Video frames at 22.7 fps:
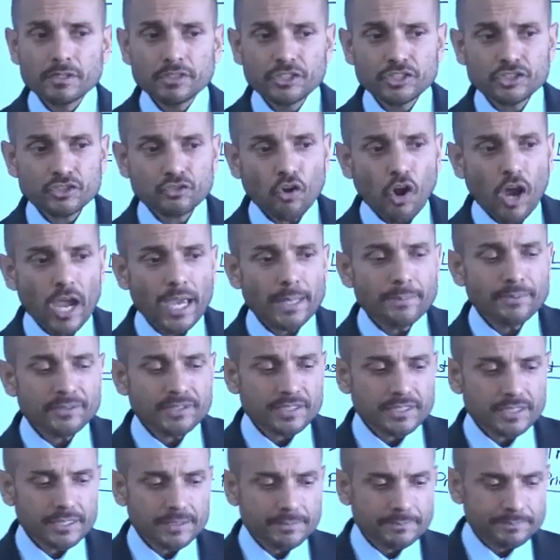
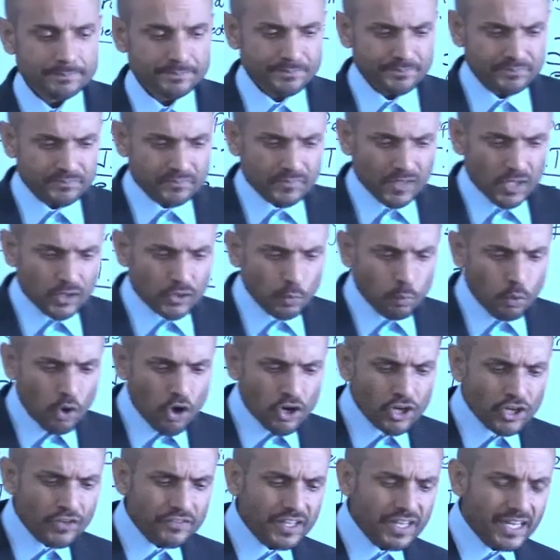Describes the
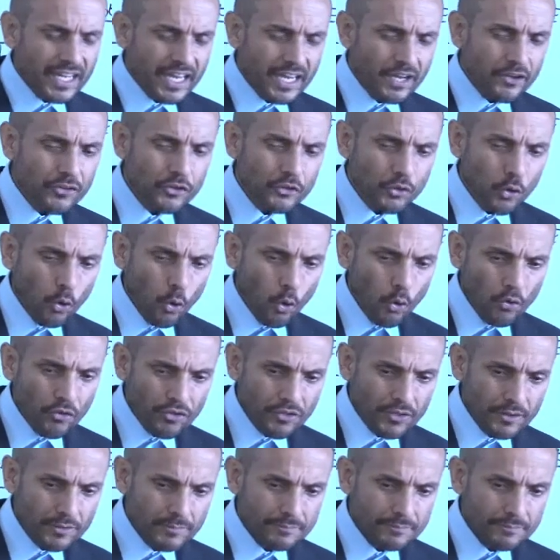work of the king of the north.